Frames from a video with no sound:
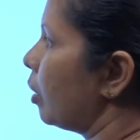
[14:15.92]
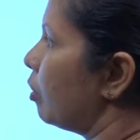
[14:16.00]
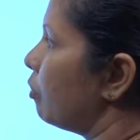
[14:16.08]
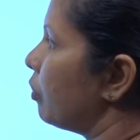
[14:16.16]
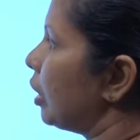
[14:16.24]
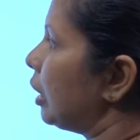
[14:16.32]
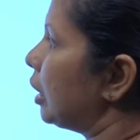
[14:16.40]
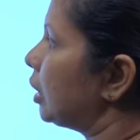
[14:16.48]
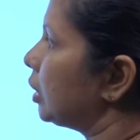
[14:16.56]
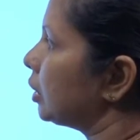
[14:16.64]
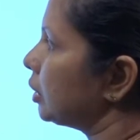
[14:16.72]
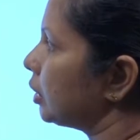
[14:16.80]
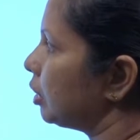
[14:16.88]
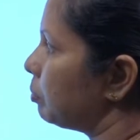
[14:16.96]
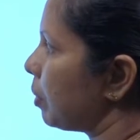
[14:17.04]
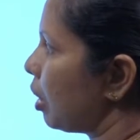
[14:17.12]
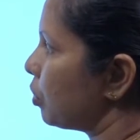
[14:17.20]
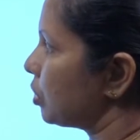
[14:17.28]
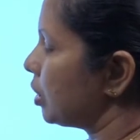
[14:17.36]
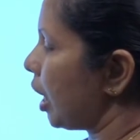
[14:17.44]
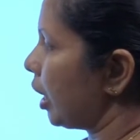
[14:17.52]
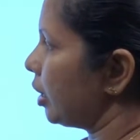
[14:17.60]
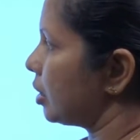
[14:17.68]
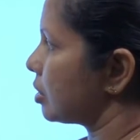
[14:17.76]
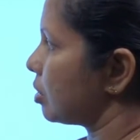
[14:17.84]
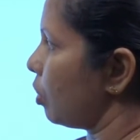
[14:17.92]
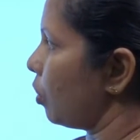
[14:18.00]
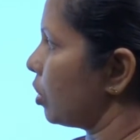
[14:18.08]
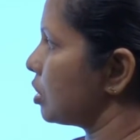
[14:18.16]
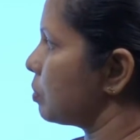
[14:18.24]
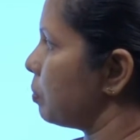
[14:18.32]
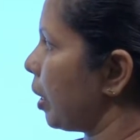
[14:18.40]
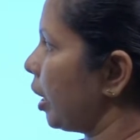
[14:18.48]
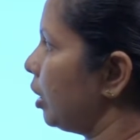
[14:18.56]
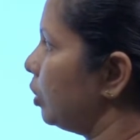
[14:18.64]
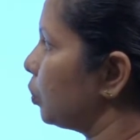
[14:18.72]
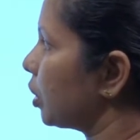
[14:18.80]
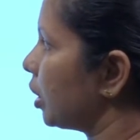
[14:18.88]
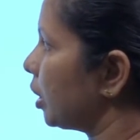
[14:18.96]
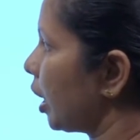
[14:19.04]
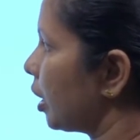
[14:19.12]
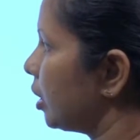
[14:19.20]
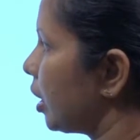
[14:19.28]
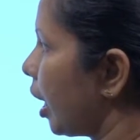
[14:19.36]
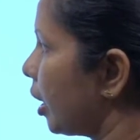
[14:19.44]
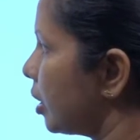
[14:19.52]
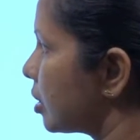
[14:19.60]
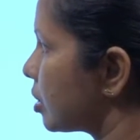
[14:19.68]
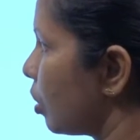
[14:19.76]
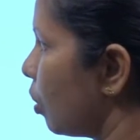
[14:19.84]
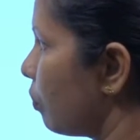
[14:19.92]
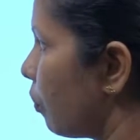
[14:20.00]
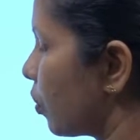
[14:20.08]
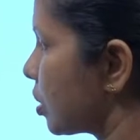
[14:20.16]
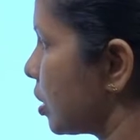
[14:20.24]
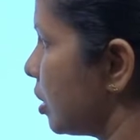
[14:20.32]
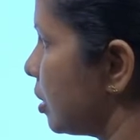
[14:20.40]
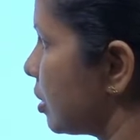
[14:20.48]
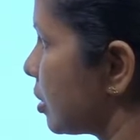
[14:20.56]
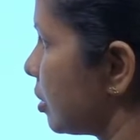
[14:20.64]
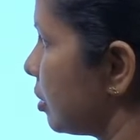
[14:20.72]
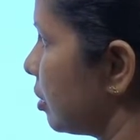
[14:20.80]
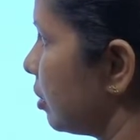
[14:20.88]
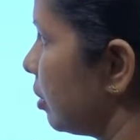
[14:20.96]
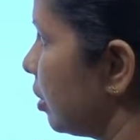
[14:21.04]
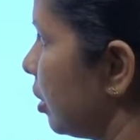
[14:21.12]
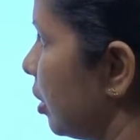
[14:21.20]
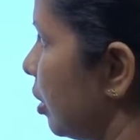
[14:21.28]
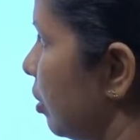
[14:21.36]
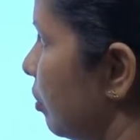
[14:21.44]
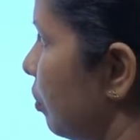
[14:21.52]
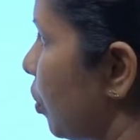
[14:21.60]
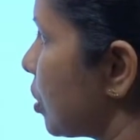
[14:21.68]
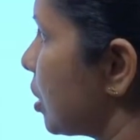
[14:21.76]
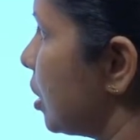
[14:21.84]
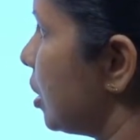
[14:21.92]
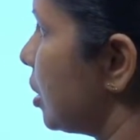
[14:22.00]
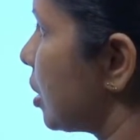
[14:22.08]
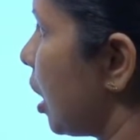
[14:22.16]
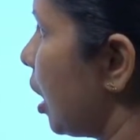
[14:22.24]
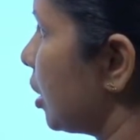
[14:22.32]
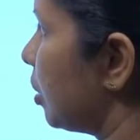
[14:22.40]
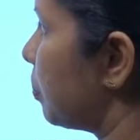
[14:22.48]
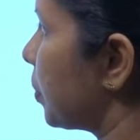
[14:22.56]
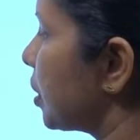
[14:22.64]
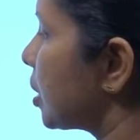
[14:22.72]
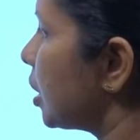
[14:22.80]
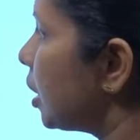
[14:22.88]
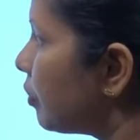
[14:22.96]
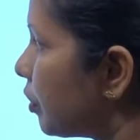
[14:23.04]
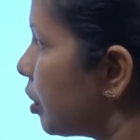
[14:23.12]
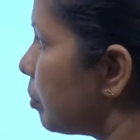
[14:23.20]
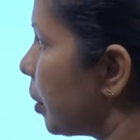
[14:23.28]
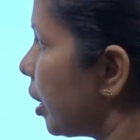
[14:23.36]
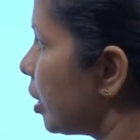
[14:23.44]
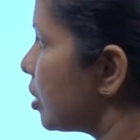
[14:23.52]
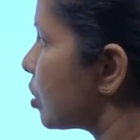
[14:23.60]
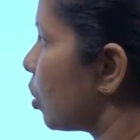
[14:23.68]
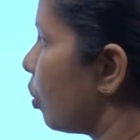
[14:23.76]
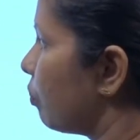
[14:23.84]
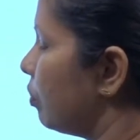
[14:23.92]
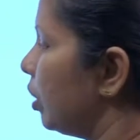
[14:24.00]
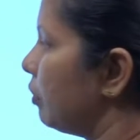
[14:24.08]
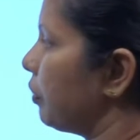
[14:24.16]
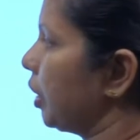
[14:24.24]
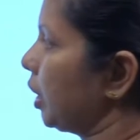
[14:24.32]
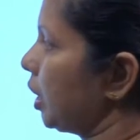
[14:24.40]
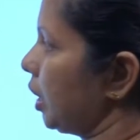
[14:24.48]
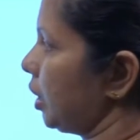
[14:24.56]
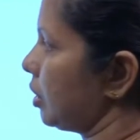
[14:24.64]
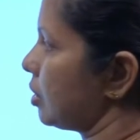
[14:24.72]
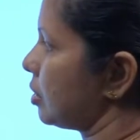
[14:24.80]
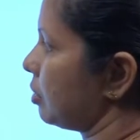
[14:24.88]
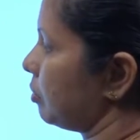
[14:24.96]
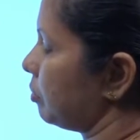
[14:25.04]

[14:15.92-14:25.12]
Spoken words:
We learn about dinosaurs by looking at dinosaur fossils. Fossils are the preserved remains of living things.